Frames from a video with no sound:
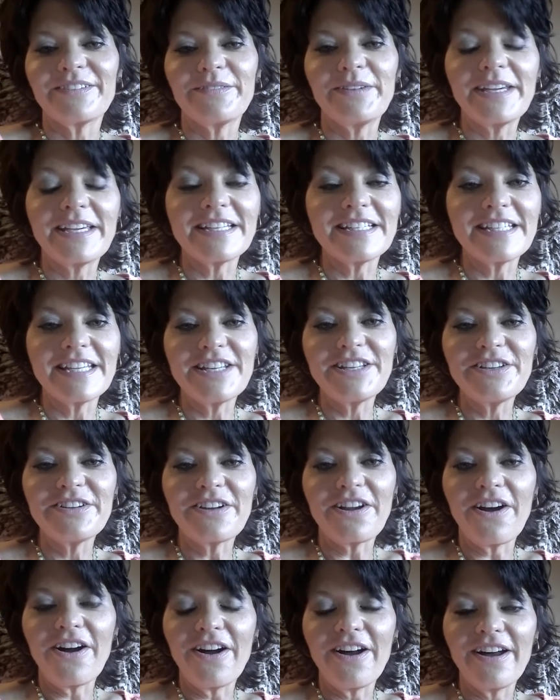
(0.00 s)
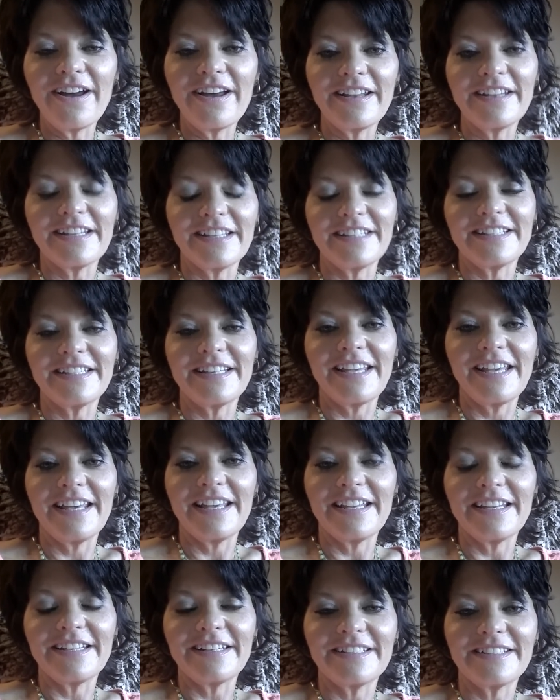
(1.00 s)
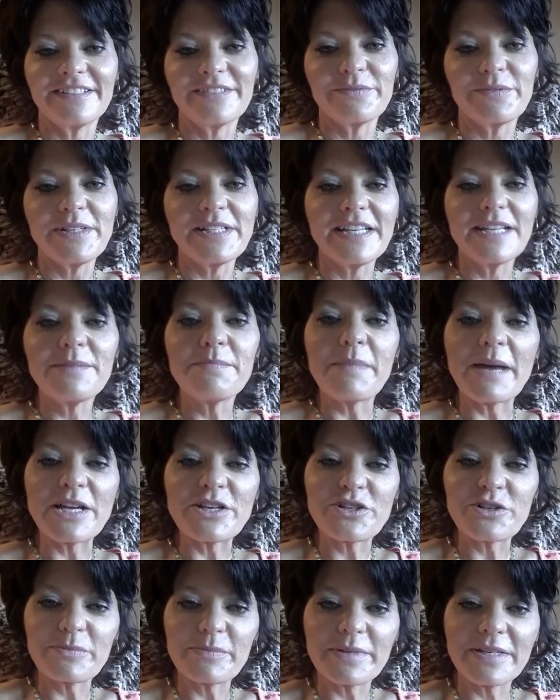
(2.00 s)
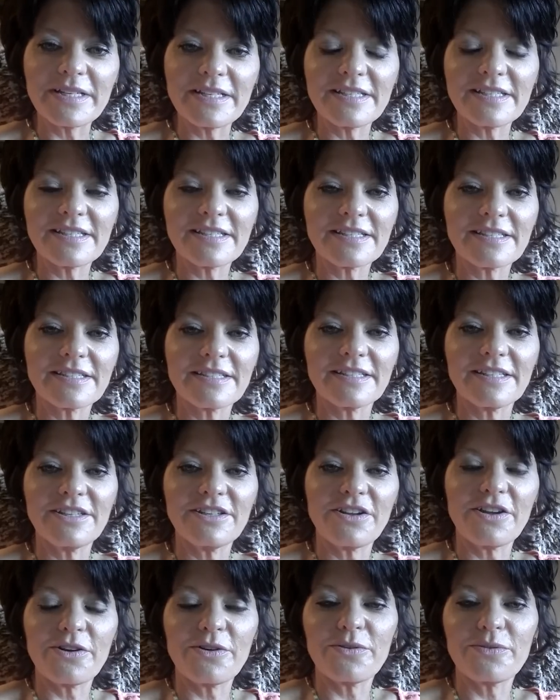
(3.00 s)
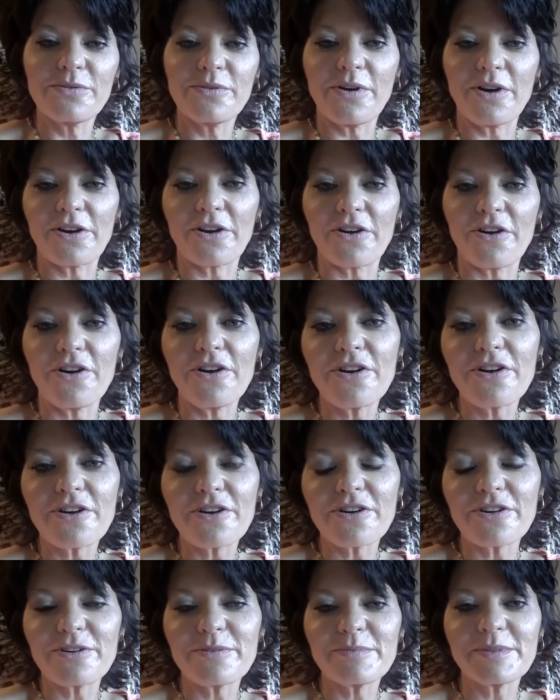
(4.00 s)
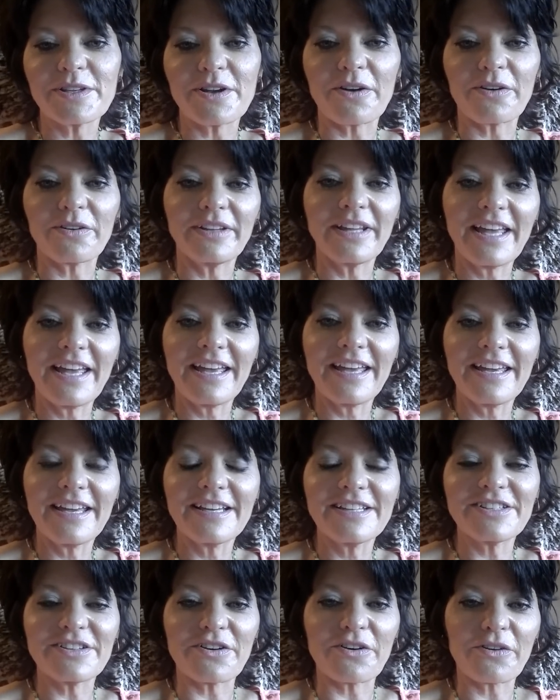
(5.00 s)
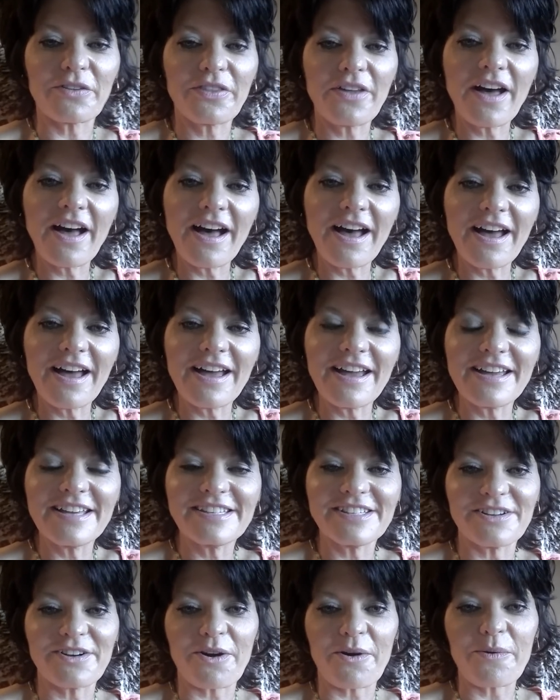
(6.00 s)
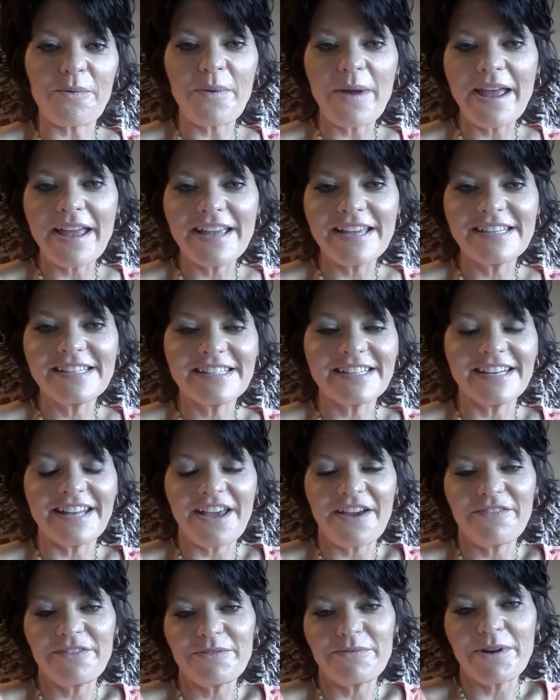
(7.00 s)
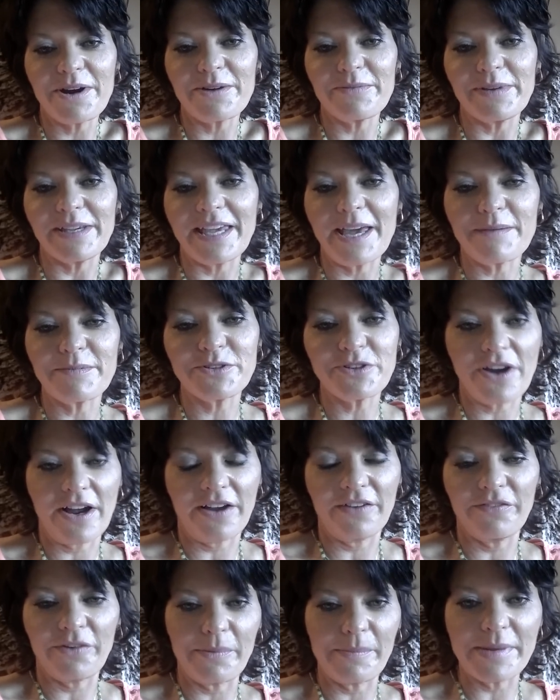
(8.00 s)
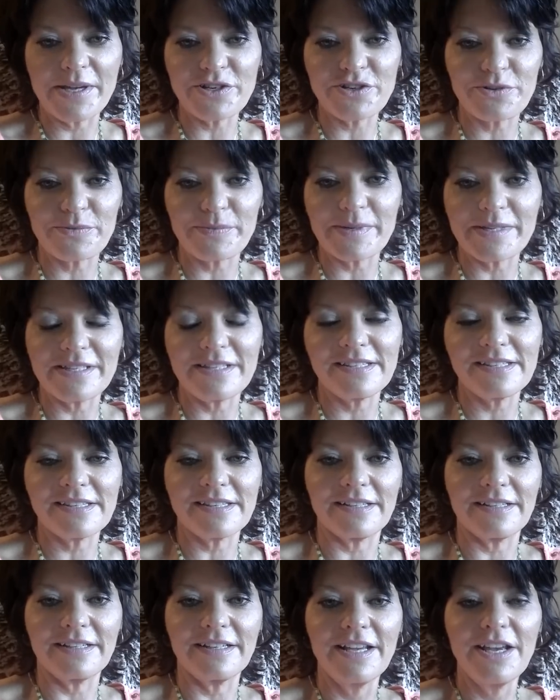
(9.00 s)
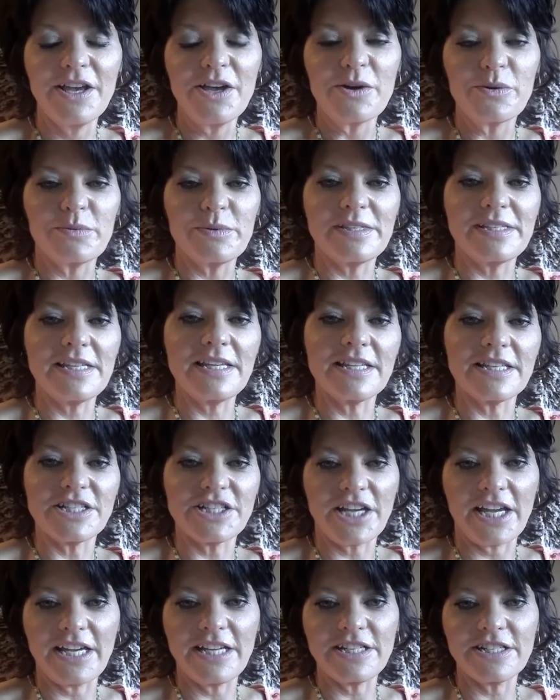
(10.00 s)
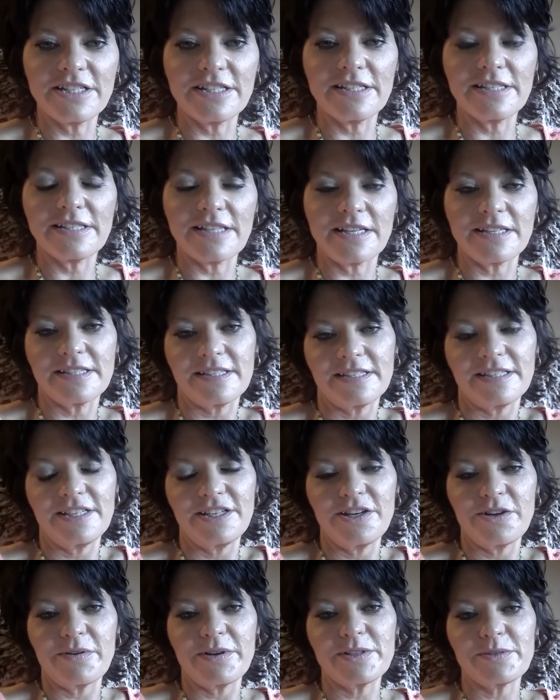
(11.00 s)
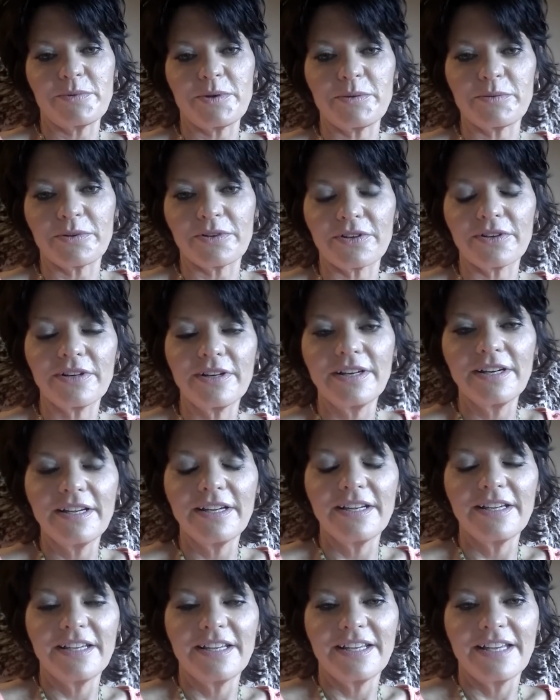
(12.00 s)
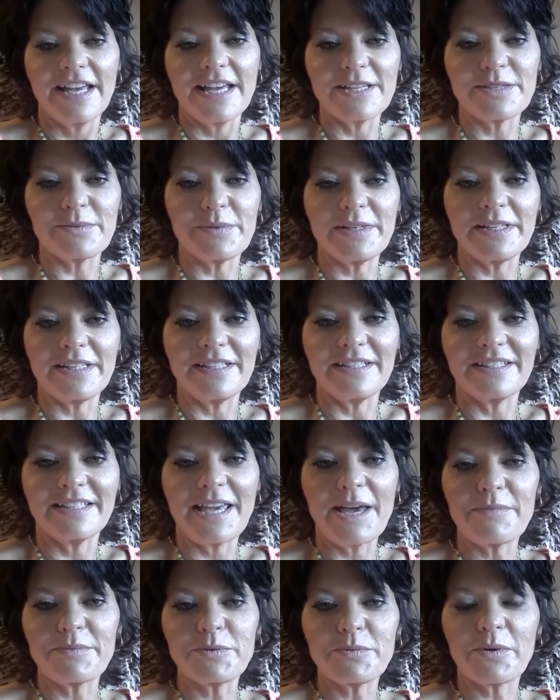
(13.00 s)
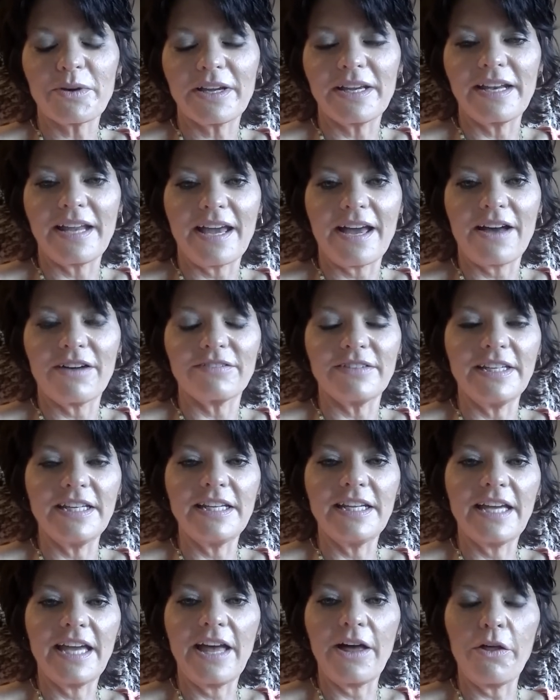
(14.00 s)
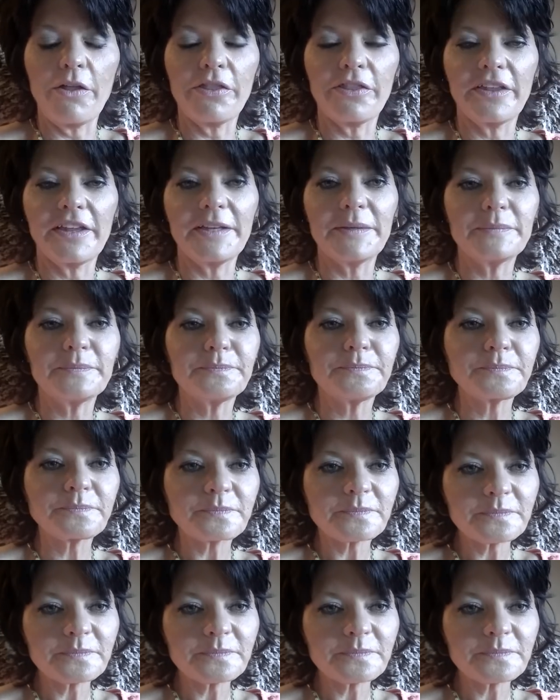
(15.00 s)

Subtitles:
we continued on, and we did measurements, you know, on our arms and our legs and our thighs and our waist, and everywhere. We kept track of our measurements and would see the changes as, you know, as we kept working out and eating healthy.